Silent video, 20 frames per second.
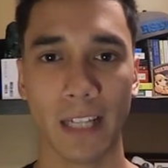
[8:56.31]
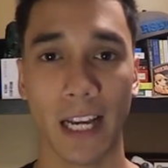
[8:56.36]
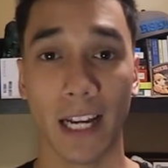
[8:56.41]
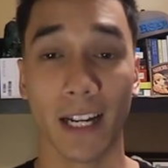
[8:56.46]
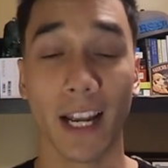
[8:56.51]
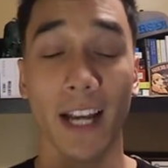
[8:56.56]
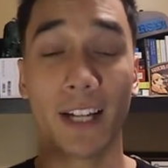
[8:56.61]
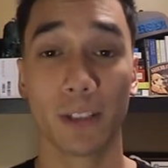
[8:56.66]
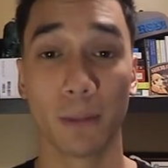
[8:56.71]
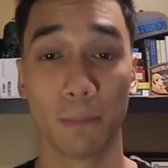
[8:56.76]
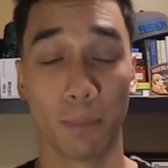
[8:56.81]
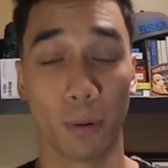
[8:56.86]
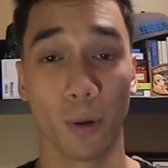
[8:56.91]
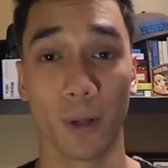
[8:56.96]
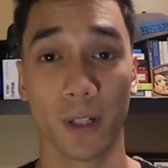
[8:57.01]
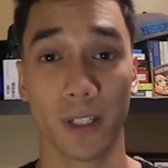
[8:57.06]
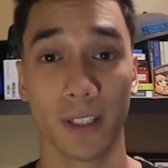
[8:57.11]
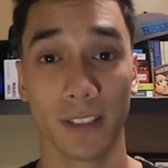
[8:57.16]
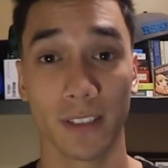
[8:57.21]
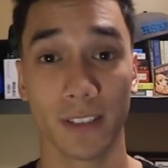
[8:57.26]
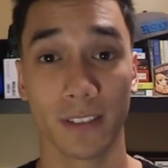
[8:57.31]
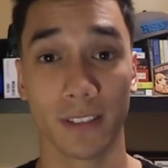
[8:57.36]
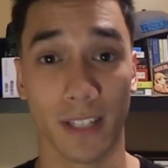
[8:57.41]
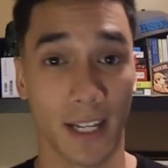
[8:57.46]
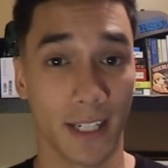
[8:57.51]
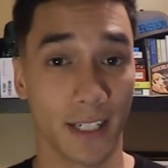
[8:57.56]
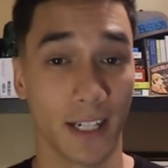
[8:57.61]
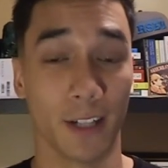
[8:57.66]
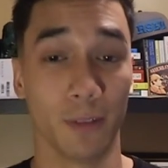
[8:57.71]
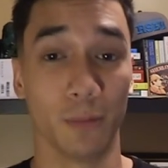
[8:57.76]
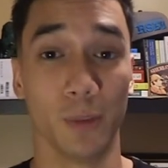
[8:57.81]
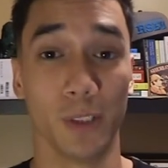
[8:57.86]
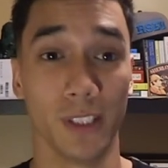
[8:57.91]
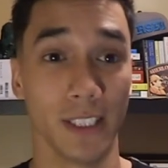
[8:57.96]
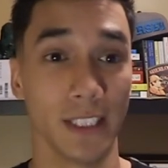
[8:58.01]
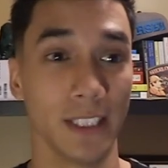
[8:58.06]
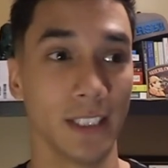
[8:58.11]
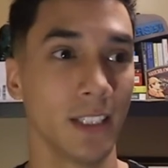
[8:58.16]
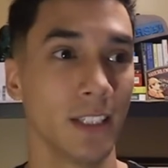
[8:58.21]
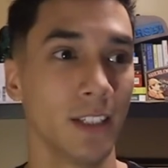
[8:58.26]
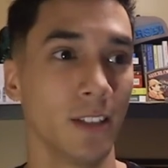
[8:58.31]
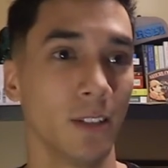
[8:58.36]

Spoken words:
And I support, and I really